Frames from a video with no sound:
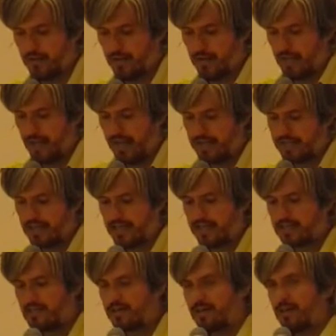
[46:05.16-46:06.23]
is
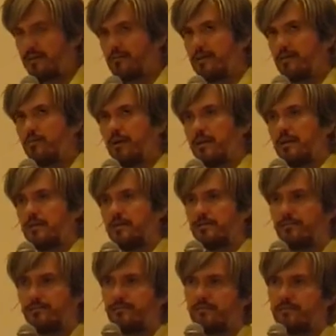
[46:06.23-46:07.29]
extremely well
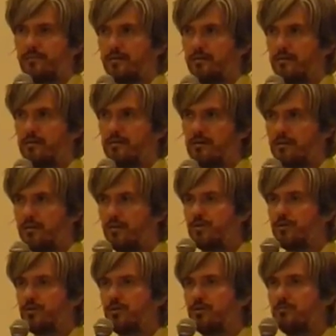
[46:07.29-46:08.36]

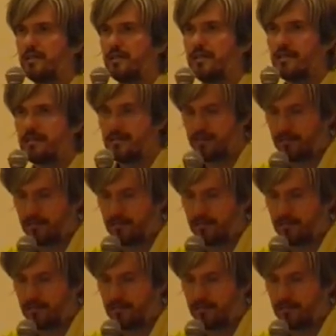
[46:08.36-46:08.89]
controlled by these